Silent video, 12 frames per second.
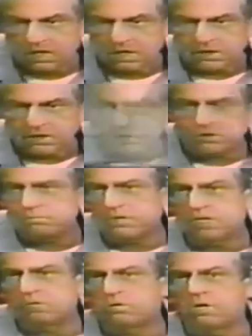These
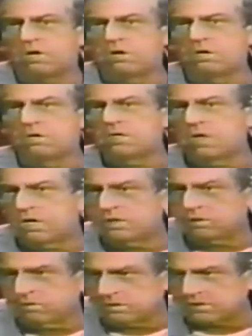men were all
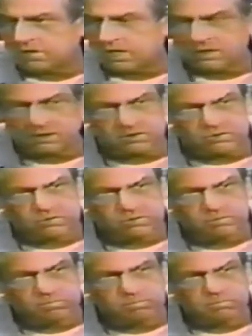hardcore Stalinists.
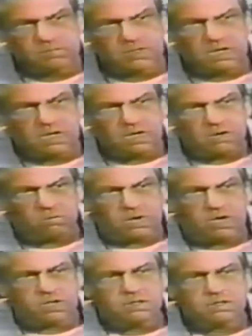
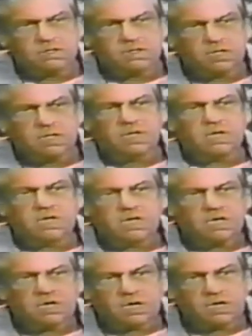Well,
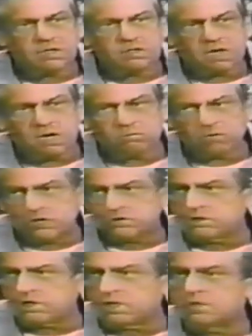in uh,
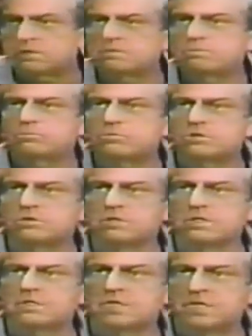Russia,
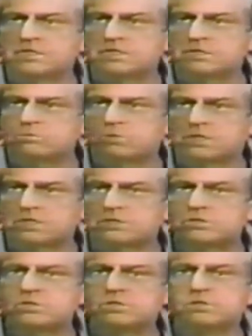during the 1920s,
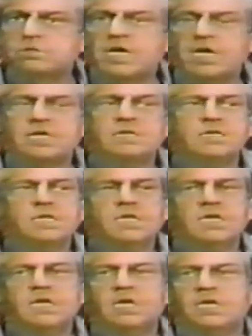you had
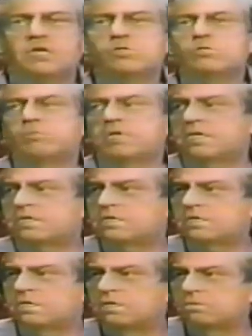a split
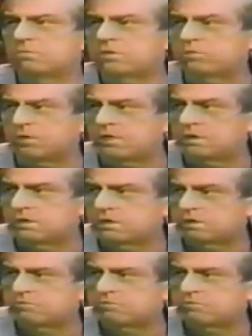between the